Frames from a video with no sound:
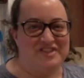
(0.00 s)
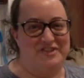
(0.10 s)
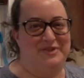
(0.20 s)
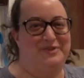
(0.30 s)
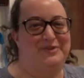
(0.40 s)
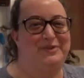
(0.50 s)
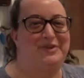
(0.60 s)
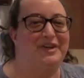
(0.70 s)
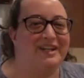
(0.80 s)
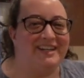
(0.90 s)
to
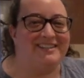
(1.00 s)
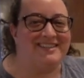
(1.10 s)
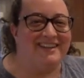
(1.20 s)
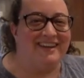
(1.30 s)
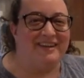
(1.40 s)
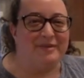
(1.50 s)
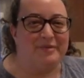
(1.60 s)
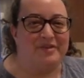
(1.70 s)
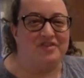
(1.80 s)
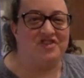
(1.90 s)
Cooking Tonight
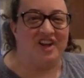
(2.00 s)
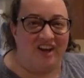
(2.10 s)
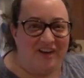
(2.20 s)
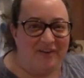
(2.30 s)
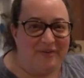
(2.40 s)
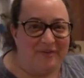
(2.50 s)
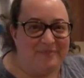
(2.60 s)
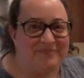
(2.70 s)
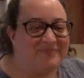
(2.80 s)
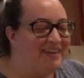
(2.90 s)
with
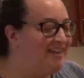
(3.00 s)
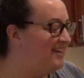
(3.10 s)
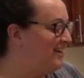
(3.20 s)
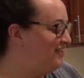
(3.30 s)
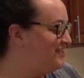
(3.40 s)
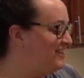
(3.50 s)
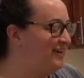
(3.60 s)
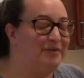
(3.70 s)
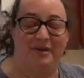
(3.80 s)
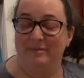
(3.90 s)
Joe.
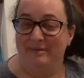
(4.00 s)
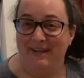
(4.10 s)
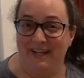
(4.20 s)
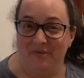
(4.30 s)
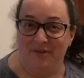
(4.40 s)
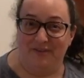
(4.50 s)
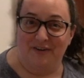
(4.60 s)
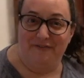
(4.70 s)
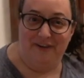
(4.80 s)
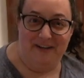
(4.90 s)
Tonight we're going to be making one of
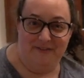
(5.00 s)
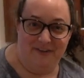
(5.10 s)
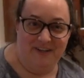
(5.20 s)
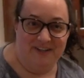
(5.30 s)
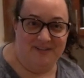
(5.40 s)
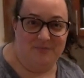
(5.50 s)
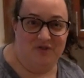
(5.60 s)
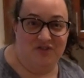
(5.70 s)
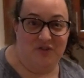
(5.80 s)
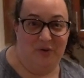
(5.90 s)
our favorites,
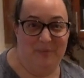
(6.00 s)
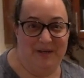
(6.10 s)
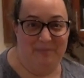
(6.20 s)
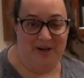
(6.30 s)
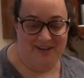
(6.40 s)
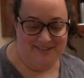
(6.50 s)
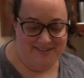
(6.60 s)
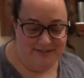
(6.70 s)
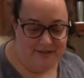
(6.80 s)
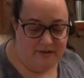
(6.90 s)
which is homemade
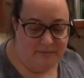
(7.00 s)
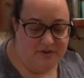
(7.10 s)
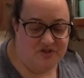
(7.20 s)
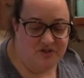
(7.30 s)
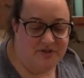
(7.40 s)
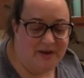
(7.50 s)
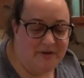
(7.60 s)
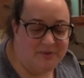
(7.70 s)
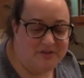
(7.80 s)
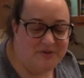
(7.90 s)
pasta, and I'm going to show you
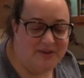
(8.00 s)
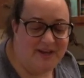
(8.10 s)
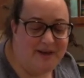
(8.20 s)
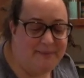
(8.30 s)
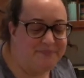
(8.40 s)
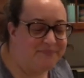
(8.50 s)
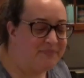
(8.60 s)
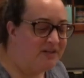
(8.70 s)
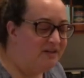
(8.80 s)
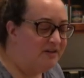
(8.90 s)
how we do that.
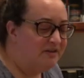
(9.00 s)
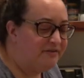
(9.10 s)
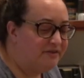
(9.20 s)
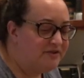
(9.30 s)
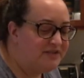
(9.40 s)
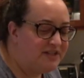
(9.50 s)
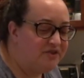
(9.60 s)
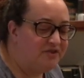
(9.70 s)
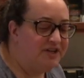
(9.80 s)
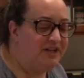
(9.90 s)
The first
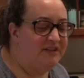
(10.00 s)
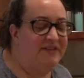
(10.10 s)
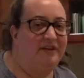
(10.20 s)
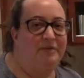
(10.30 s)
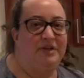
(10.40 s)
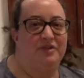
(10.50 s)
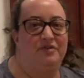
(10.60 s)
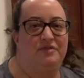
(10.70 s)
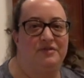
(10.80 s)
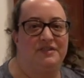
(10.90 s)
ingredient that we
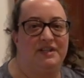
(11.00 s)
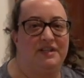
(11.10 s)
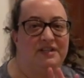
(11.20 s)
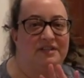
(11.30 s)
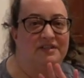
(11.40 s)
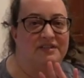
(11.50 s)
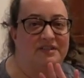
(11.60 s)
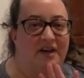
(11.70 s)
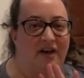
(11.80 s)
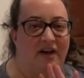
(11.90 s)
use is
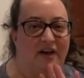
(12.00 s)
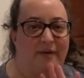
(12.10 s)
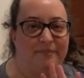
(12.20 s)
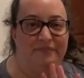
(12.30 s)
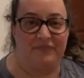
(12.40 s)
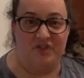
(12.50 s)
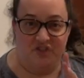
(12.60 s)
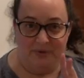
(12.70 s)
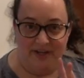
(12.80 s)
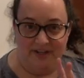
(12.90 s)

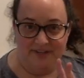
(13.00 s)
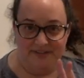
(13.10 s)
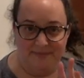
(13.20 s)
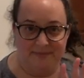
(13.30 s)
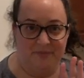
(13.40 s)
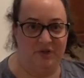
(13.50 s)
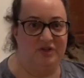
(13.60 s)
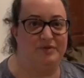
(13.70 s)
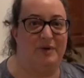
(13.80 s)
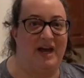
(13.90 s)
2 eggs. We
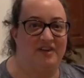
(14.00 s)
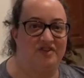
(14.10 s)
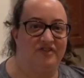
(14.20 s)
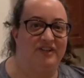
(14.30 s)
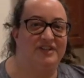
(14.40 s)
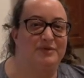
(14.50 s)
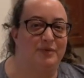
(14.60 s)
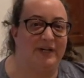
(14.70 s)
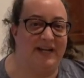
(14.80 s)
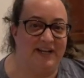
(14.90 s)
use pasture-raised
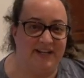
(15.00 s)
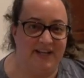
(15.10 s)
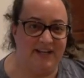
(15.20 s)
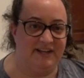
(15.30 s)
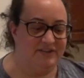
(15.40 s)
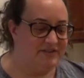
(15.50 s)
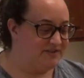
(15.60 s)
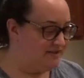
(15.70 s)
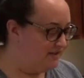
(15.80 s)
organic eggs.